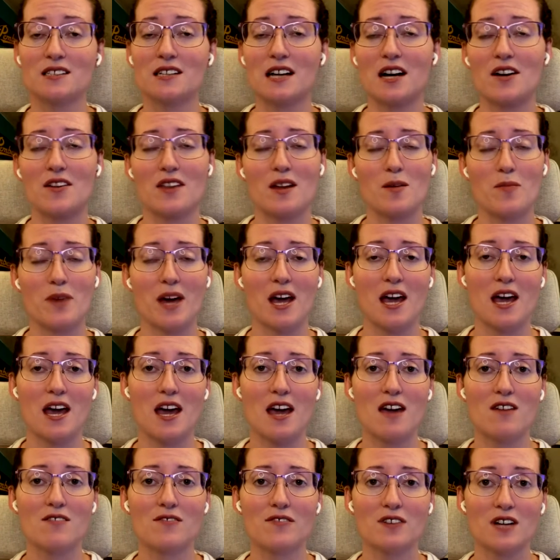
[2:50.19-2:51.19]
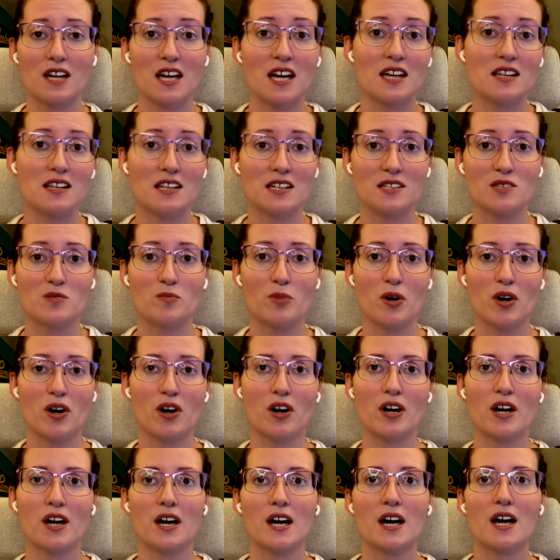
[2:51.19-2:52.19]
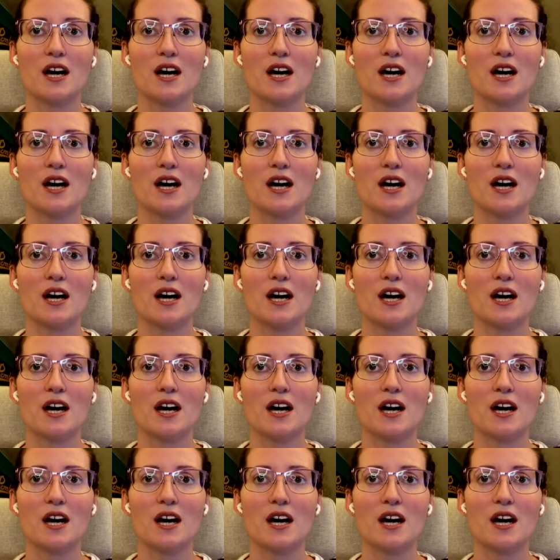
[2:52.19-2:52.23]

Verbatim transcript: how they behave in this book.